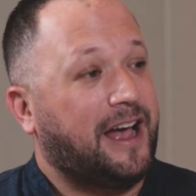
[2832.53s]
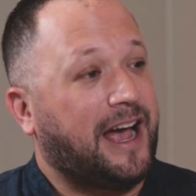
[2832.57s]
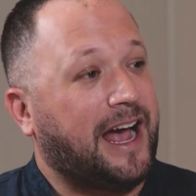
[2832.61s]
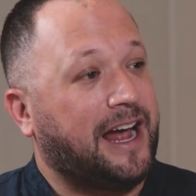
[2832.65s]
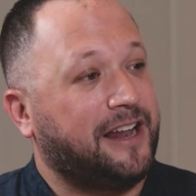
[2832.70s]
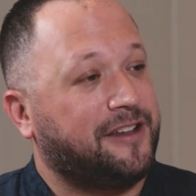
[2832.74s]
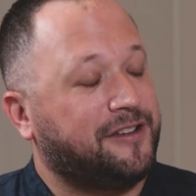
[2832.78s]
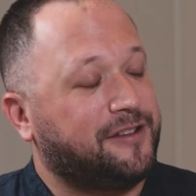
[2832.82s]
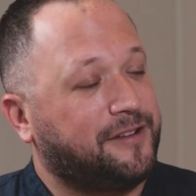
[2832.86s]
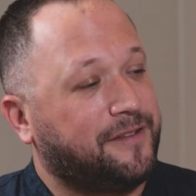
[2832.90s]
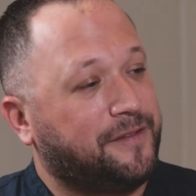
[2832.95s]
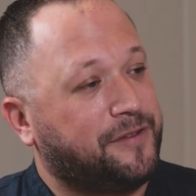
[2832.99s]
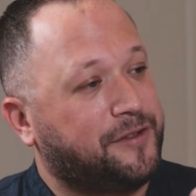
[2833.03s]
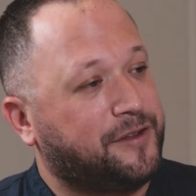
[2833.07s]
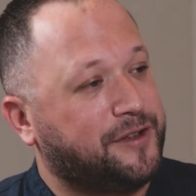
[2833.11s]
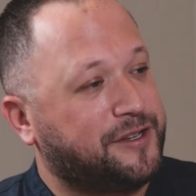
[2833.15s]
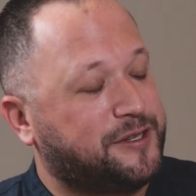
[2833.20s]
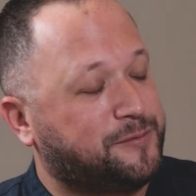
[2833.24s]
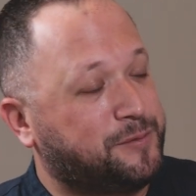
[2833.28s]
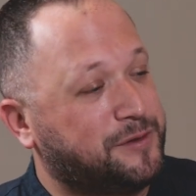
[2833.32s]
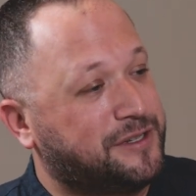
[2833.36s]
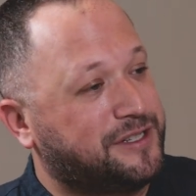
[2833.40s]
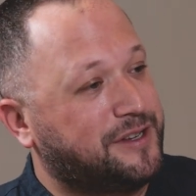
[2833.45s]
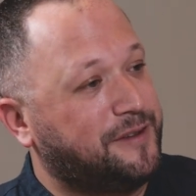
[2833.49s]
And the
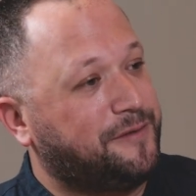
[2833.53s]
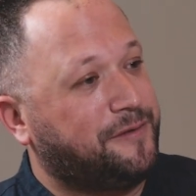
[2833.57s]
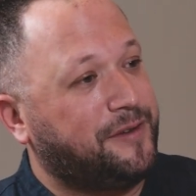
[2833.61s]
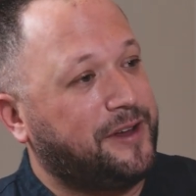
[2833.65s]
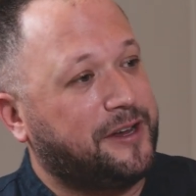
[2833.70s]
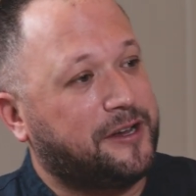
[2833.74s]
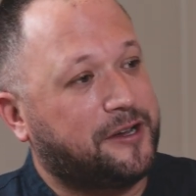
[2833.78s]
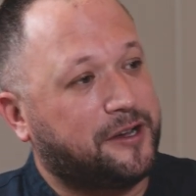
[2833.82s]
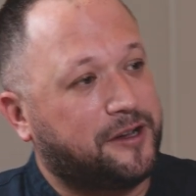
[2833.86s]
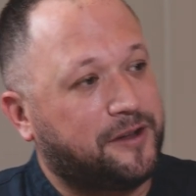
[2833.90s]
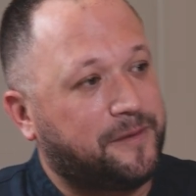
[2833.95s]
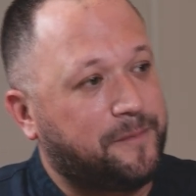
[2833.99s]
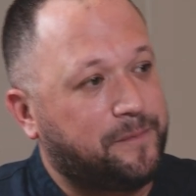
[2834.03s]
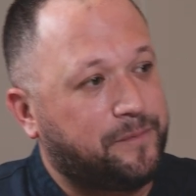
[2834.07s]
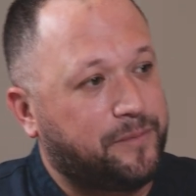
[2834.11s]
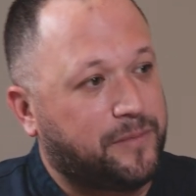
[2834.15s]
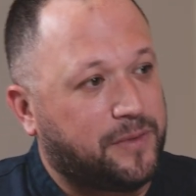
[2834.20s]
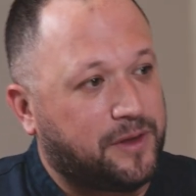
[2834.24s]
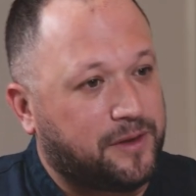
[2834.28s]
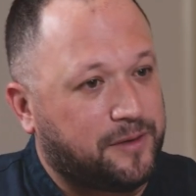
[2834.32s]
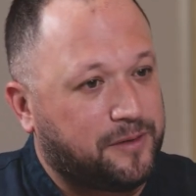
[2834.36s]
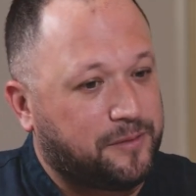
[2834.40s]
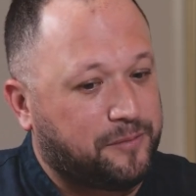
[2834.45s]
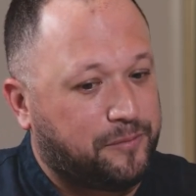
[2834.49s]
specific
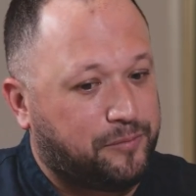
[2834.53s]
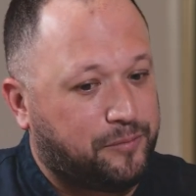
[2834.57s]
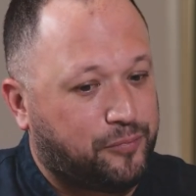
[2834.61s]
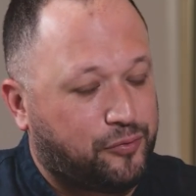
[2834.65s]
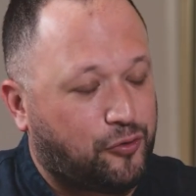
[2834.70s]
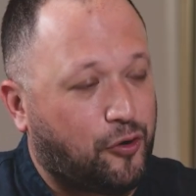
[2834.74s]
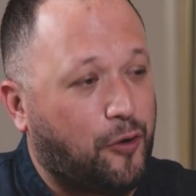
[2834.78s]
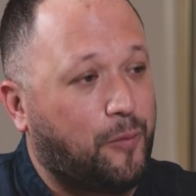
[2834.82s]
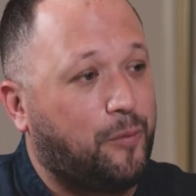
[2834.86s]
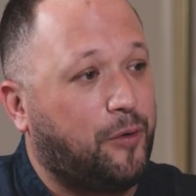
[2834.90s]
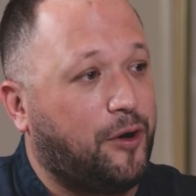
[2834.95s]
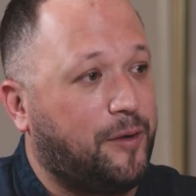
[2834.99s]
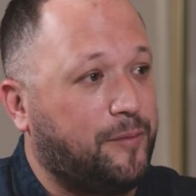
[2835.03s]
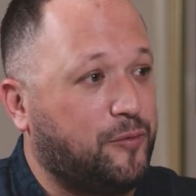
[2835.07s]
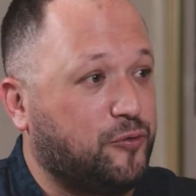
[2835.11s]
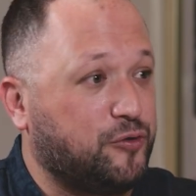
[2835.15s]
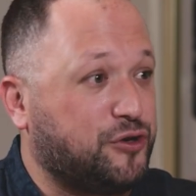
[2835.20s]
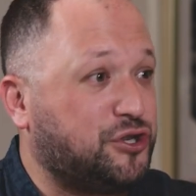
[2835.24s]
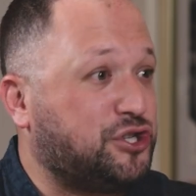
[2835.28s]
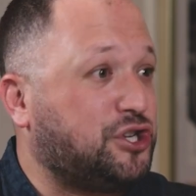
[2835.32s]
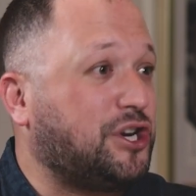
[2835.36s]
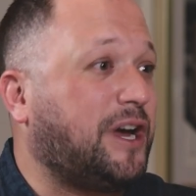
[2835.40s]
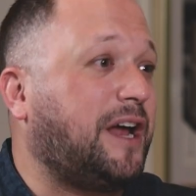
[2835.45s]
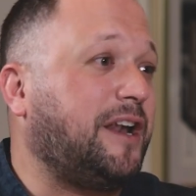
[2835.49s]
problem
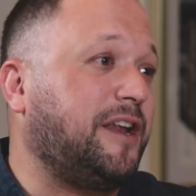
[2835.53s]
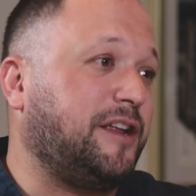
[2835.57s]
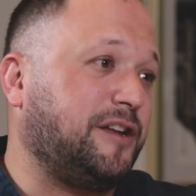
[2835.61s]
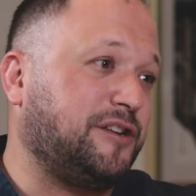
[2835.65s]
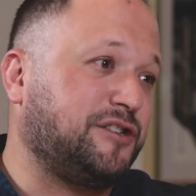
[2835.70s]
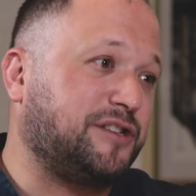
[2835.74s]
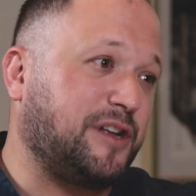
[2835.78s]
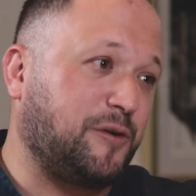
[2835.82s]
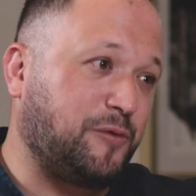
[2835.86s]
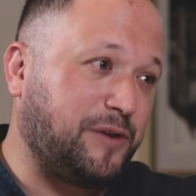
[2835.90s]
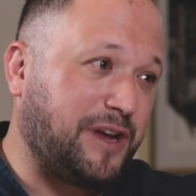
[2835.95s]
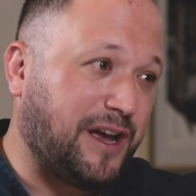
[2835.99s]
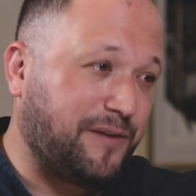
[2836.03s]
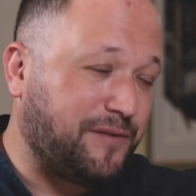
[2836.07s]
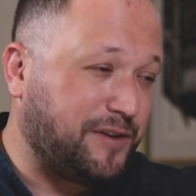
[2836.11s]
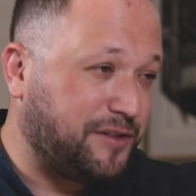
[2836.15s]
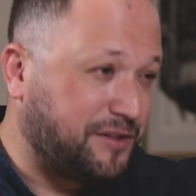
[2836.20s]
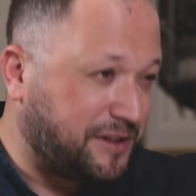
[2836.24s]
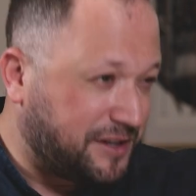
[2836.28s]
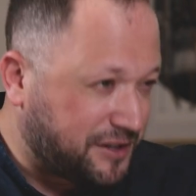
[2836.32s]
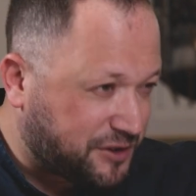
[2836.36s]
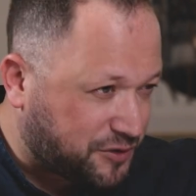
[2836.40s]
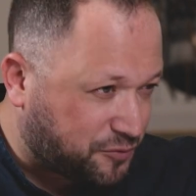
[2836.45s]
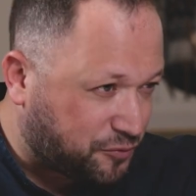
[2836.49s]
or challenge that we have
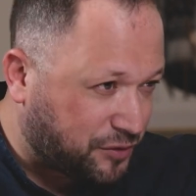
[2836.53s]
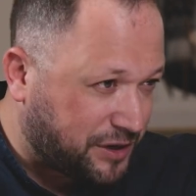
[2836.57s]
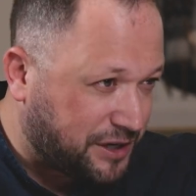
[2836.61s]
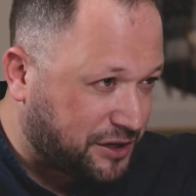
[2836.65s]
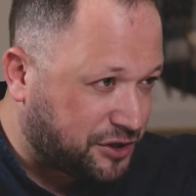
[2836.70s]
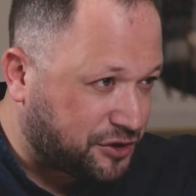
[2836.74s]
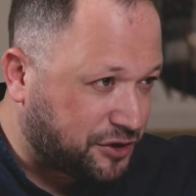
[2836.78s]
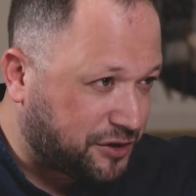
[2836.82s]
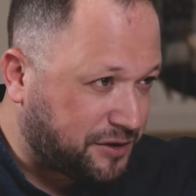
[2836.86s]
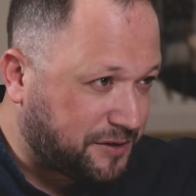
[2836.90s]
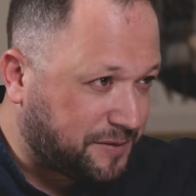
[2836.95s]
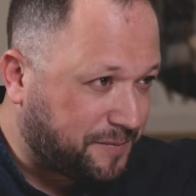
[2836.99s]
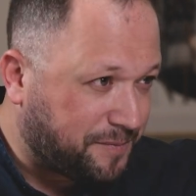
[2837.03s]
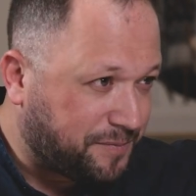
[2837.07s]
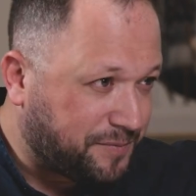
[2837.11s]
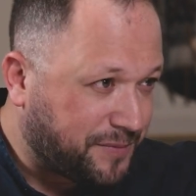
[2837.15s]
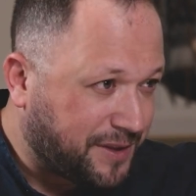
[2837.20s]
in this region